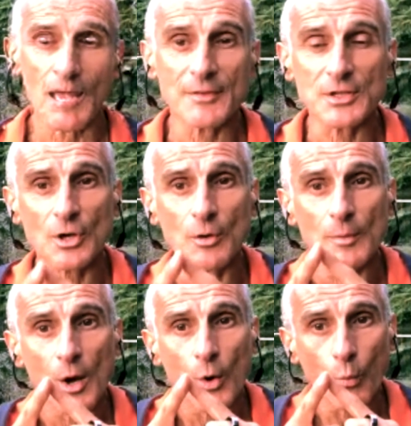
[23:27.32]
And then so
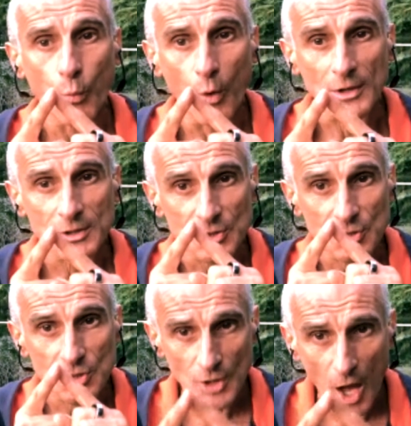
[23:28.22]
what
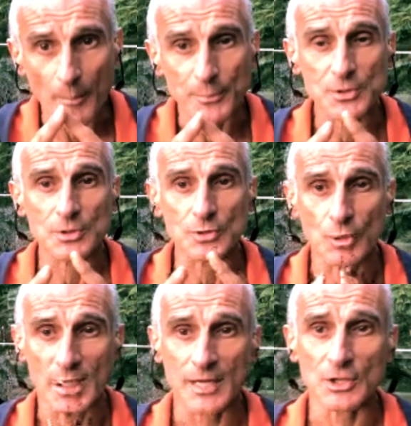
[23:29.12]
stops
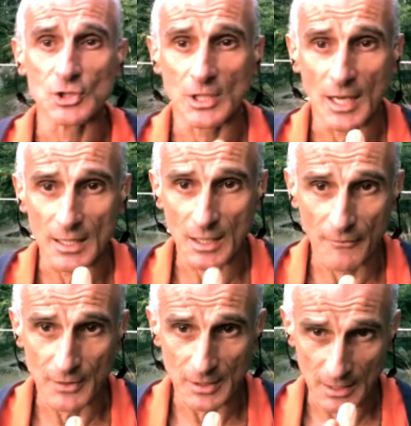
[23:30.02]
good energy and
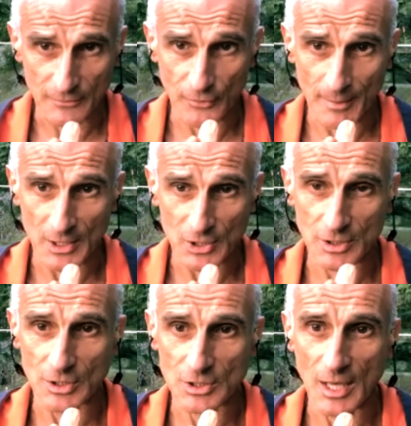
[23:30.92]
loving
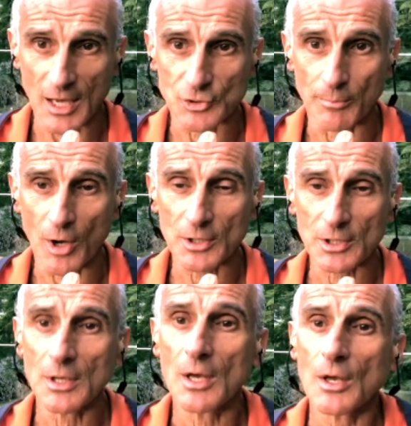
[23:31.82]
information inside your
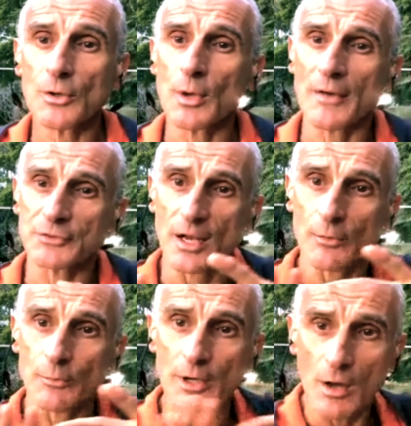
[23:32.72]
body, you have to
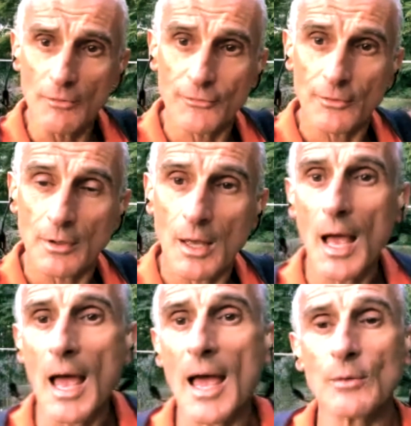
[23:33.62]
get rid of.
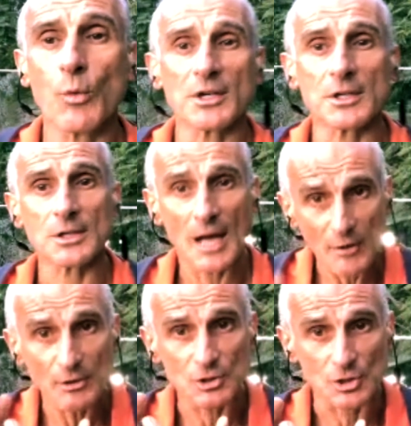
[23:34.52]
And what
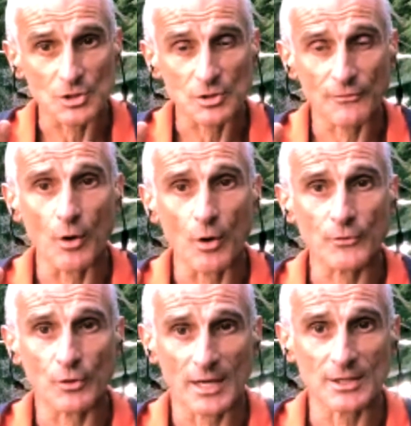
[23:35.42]
encourages the flow
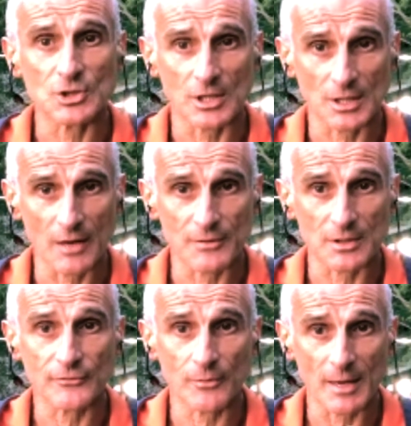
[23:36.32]
of good energy and loving
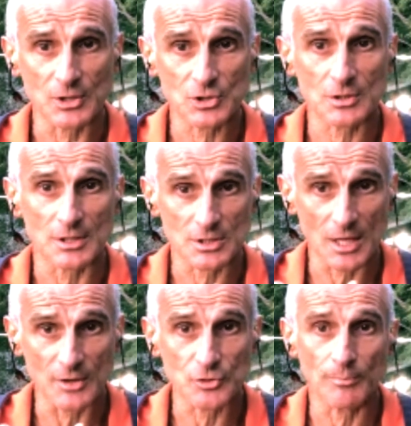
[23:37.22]
information
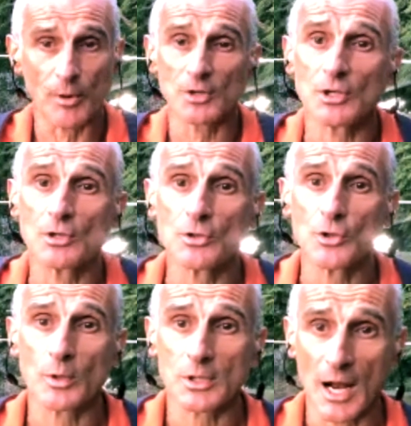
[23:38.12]
inside your body,
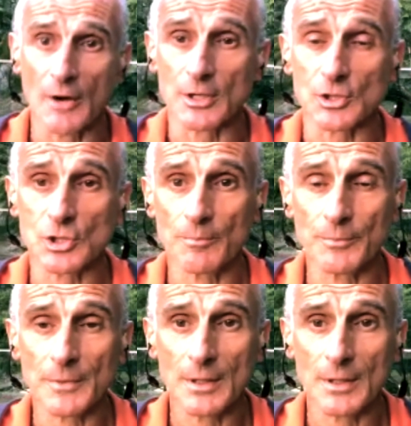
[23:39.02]
you encourage.